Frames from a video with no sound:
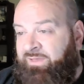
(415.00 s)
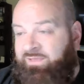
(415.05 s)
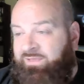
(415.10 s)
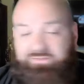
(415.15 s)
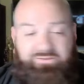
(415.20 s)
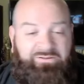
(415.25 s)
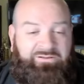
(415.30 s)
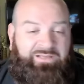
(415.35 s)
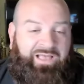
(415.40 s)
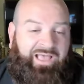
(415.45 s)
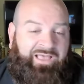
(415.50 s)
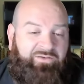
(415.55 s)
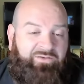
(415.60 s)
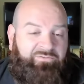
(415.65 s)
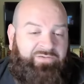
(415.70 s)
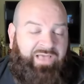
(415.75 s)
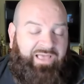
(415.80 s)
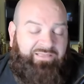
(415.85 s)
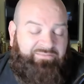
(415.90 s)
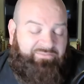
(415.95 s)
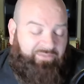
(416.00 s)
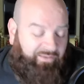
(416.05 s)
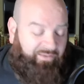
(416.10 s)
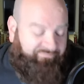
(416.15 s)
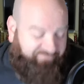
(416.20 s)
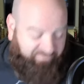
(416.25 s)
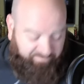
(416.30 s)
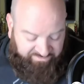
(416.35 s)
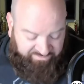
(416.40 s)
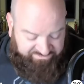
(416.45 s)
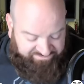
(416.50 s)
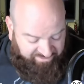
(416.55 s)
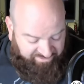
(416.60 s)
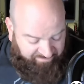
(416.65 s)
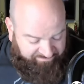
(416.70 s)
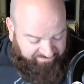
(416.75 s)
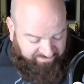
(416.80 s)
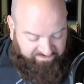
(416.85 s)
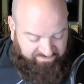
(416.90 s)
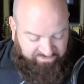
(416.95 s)
And look, I thought from the
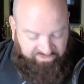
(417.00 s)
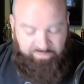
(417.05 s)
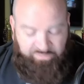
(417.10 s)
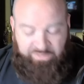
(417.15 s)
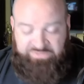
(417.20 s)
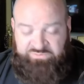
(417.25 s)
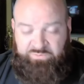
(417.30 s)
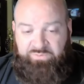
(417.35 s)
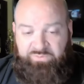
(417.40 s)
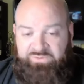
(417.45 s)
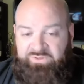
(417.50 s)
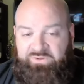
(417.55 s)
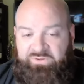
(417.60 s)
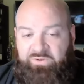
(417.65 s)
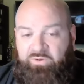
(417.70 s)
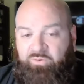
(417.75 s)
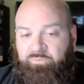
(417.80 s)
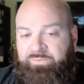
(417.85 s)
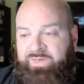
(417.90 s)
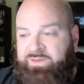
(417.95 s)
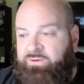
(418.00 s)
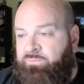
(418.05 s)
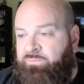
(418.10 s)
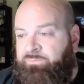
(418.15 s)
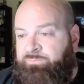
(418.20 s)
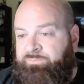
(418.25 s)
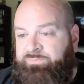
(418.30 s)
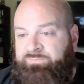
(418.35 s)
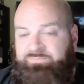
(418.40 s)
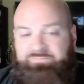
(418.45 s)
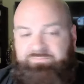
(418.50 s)
jump that the U.S. would win the gold medal.